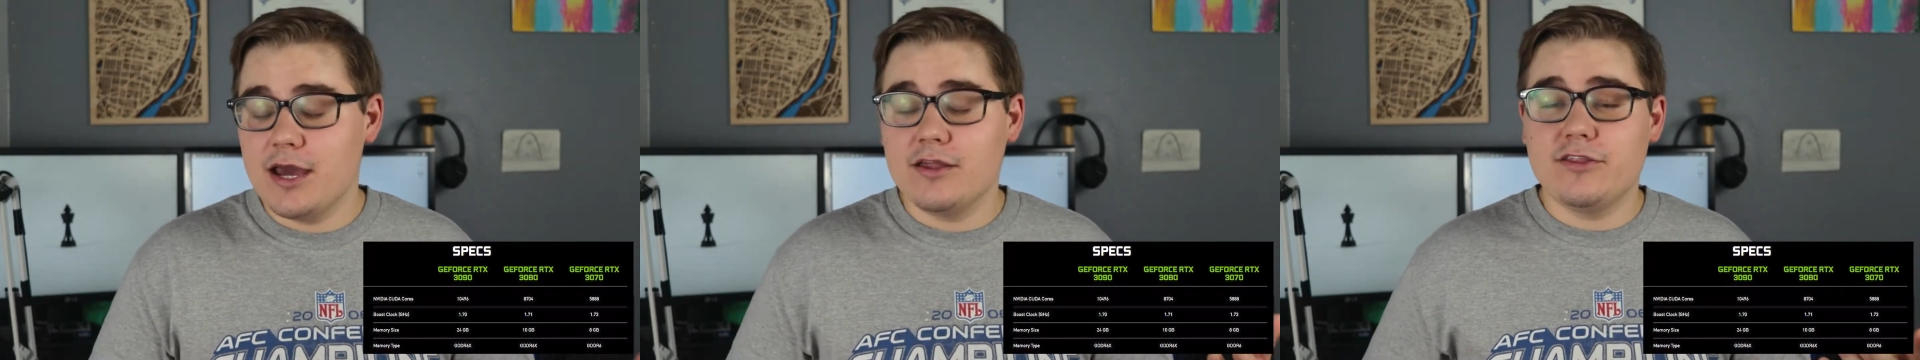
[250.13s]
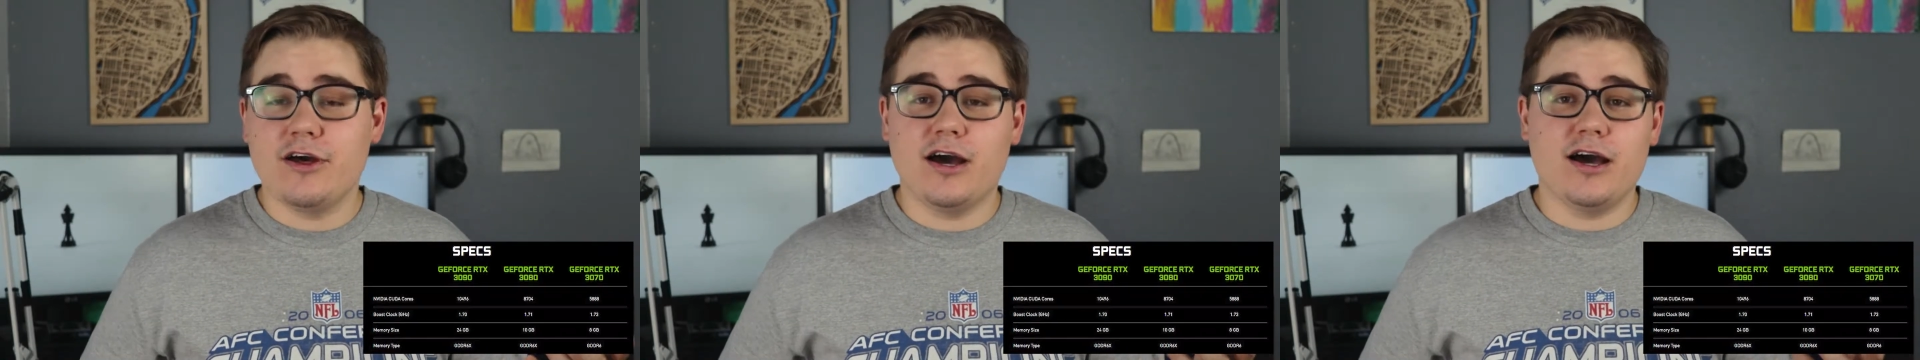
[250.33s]

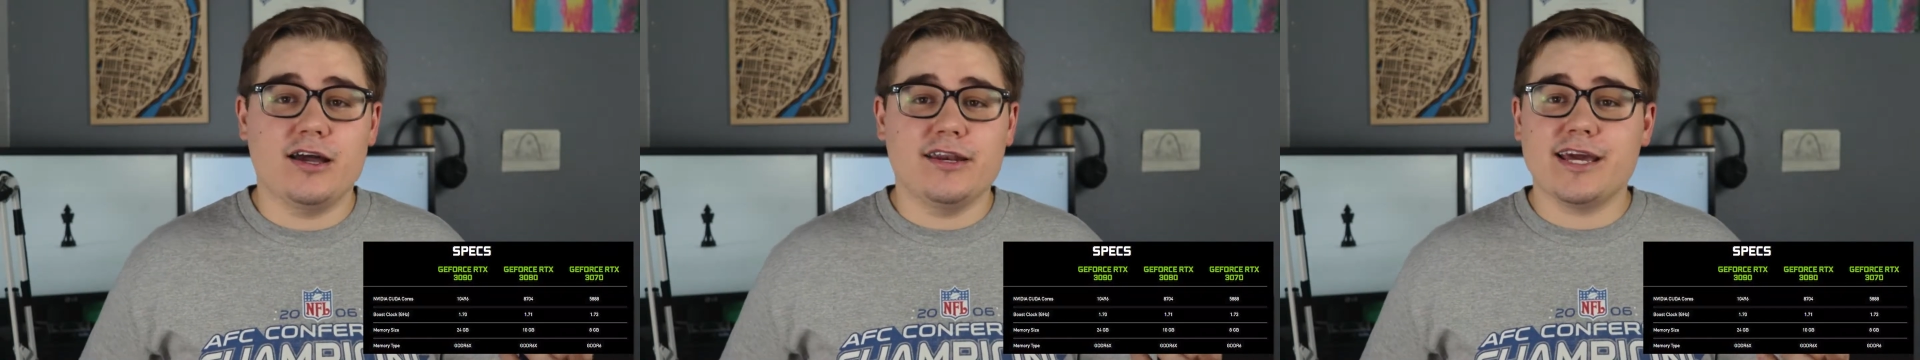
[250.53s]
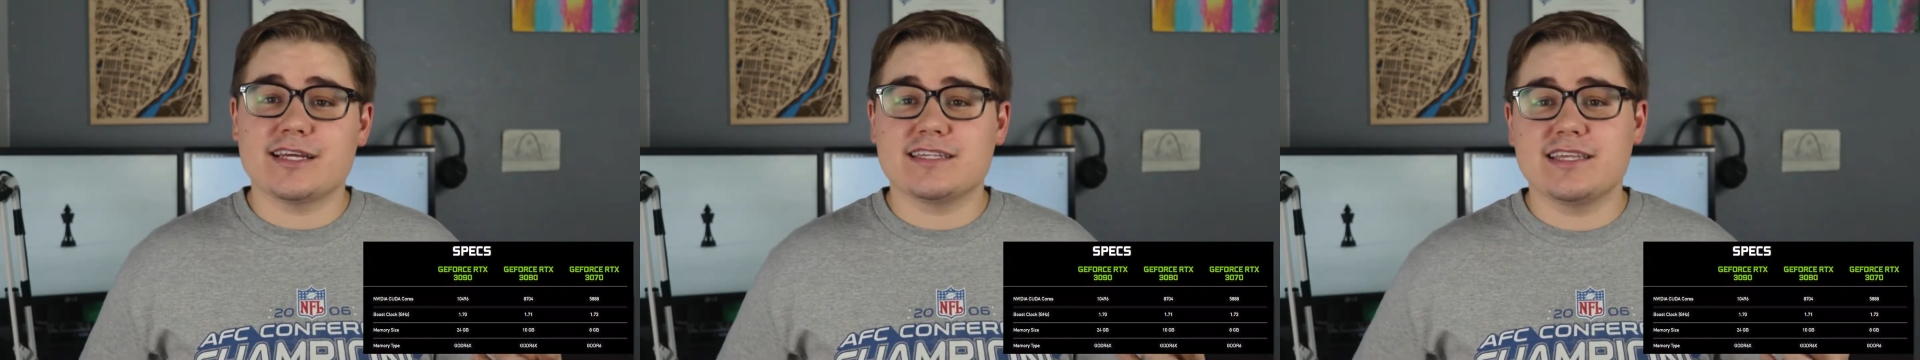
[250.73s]
The
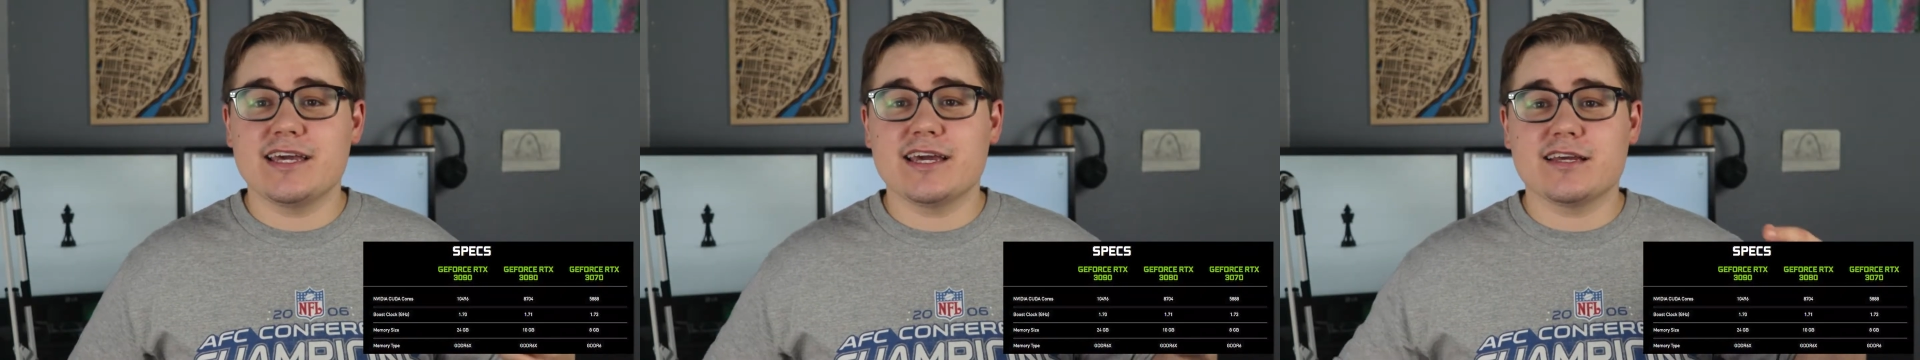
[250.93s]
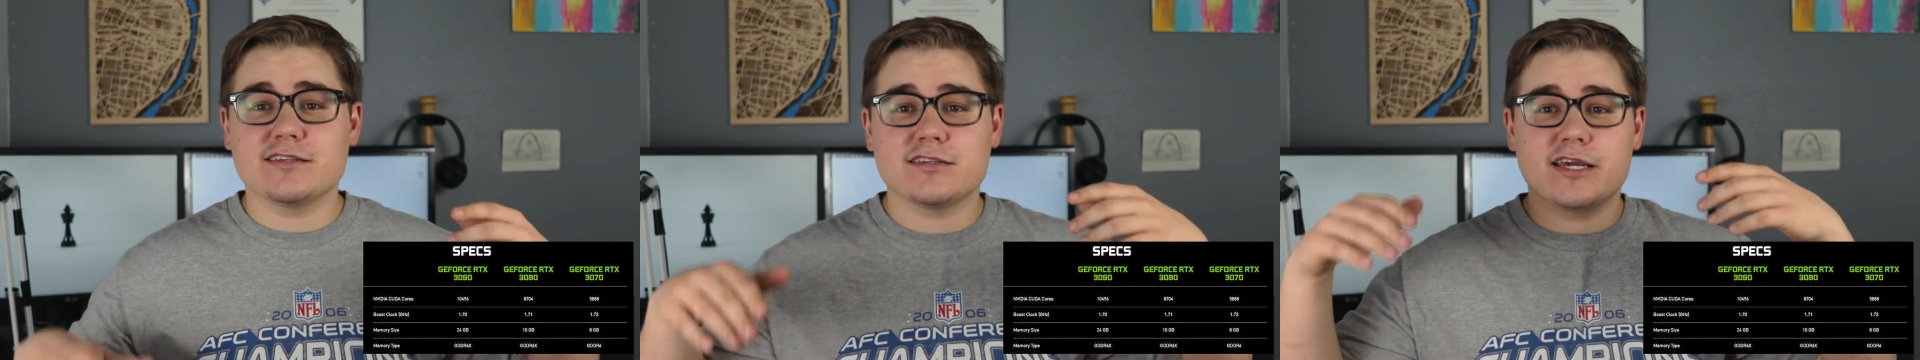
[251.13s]
next
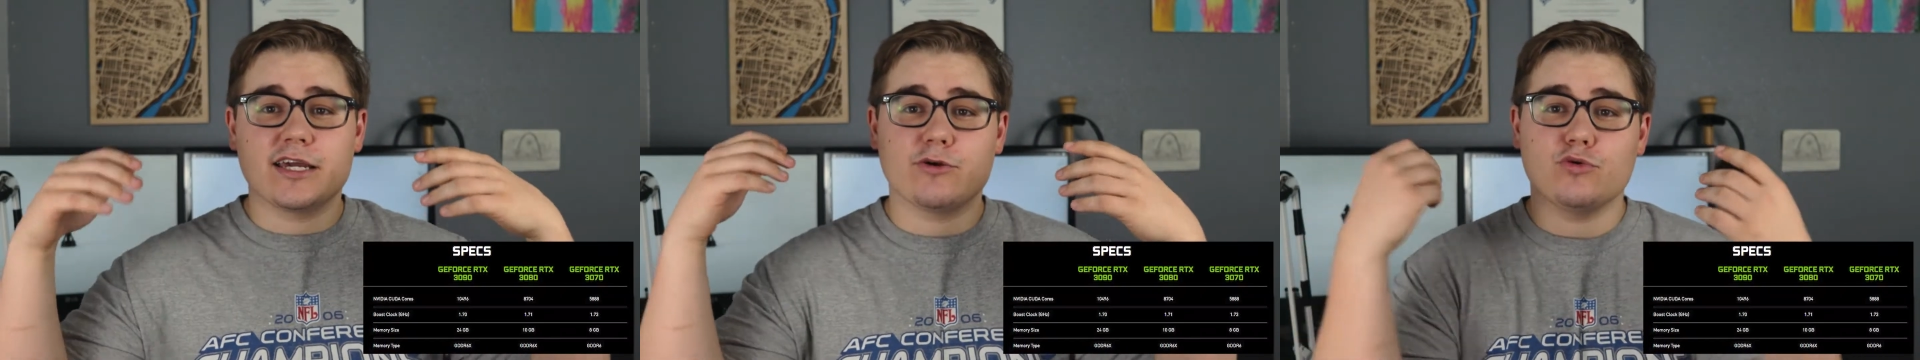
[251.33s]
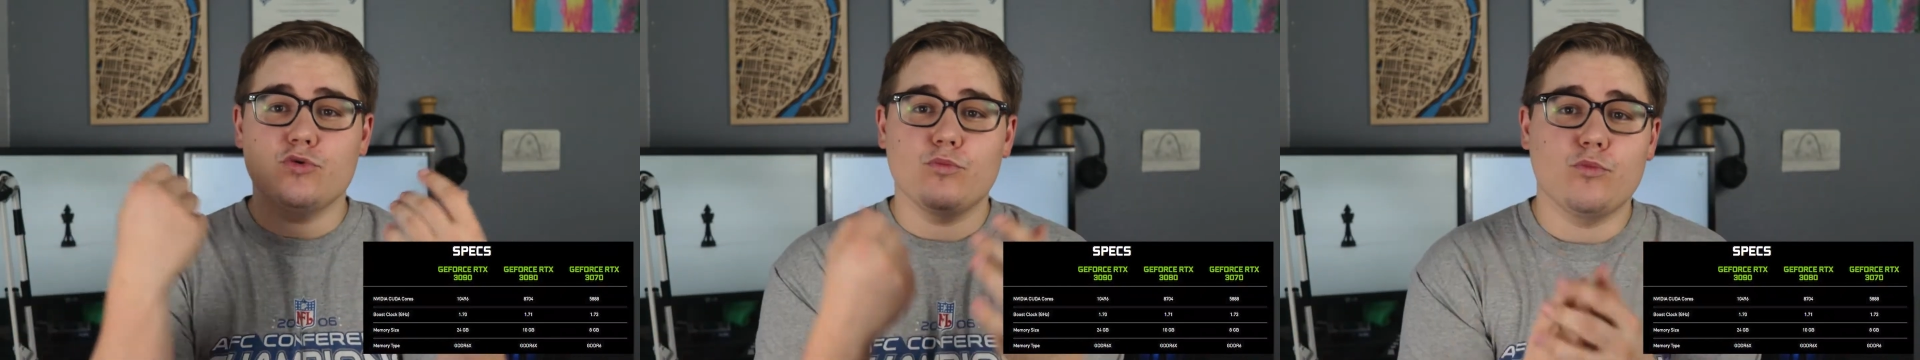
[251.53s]
thing is like
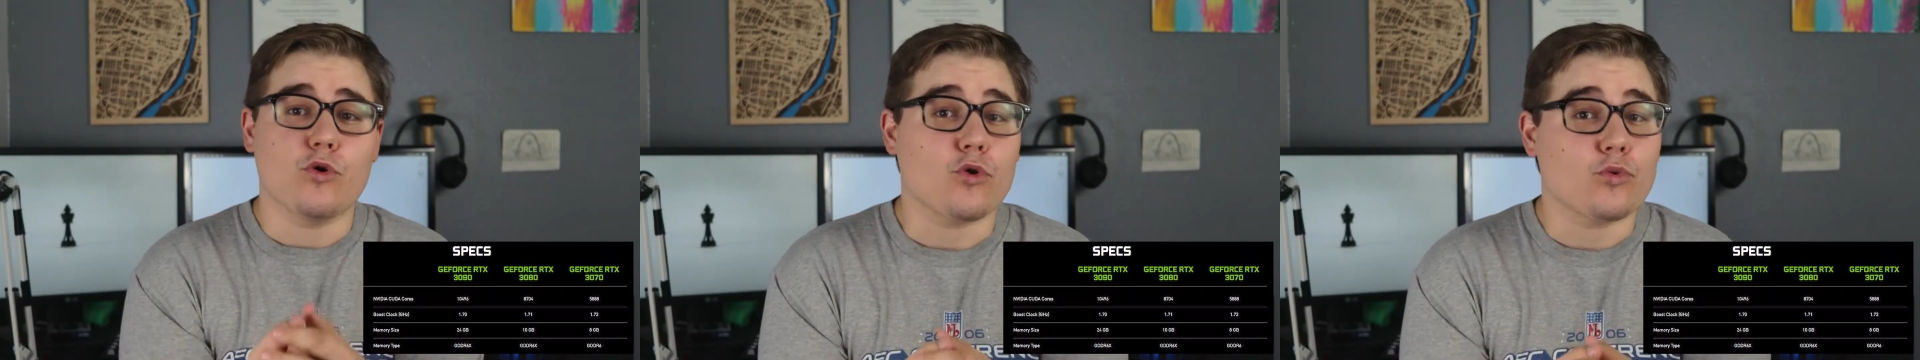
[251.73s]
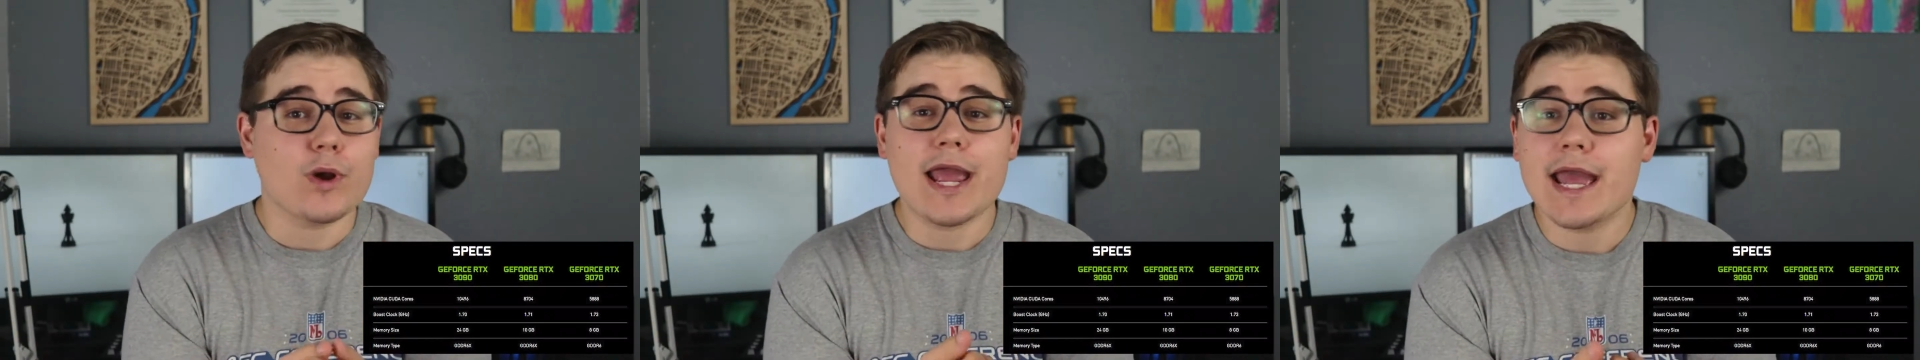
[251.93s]

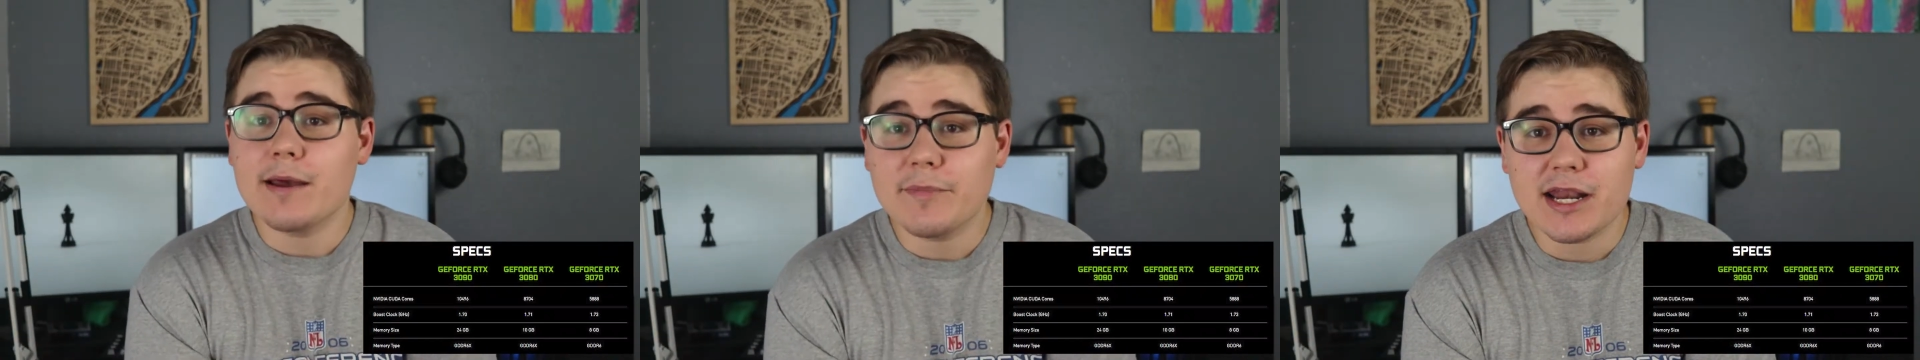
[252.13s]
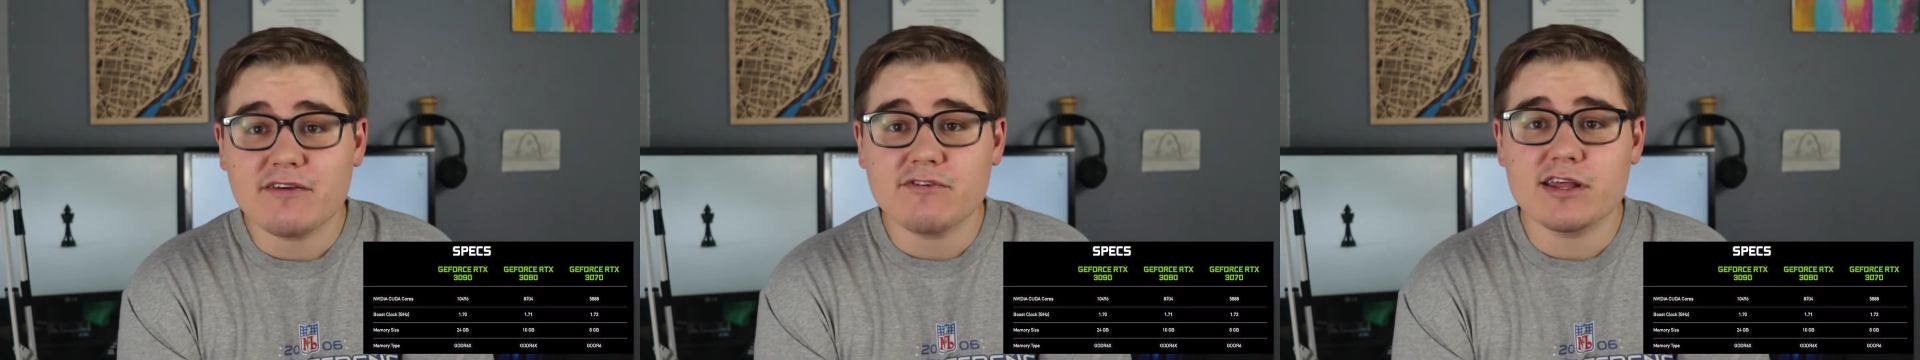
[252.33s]
more
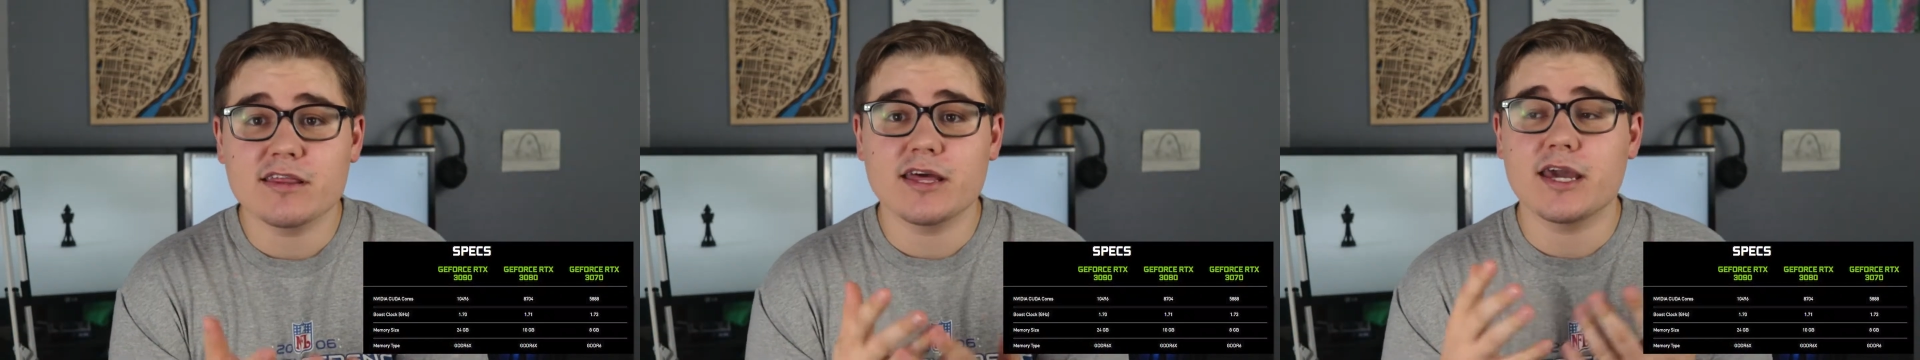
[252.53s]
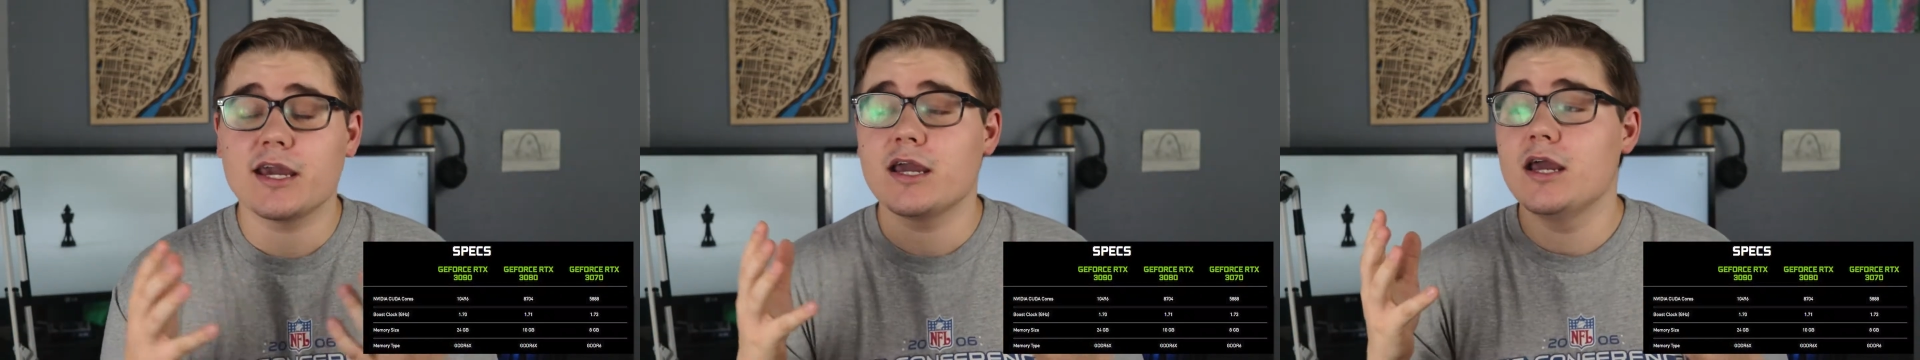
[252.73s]
RAM and
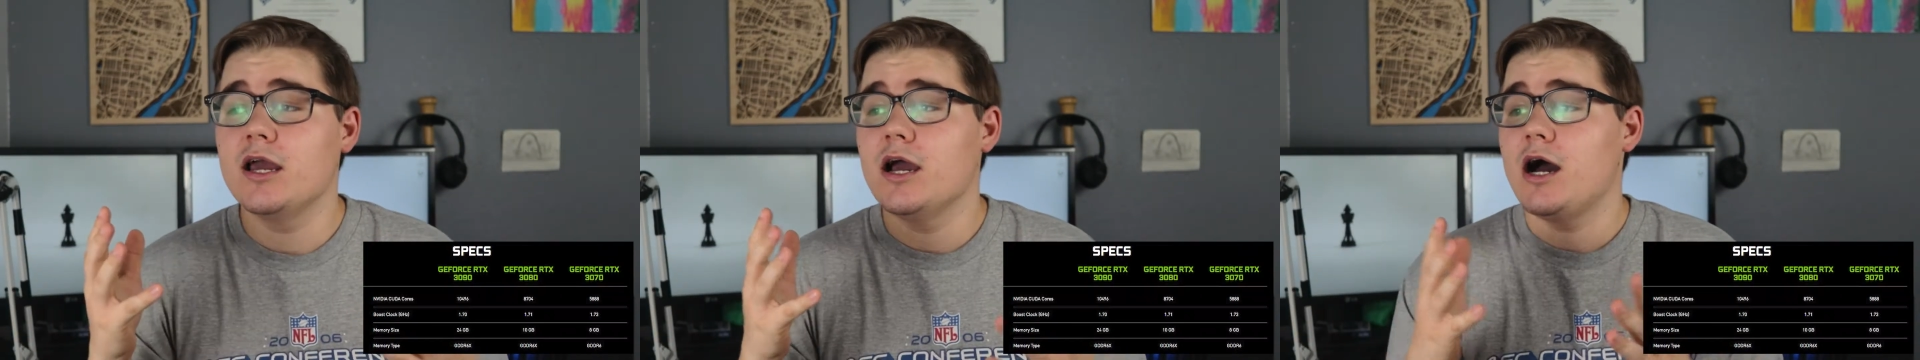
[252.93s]
everything.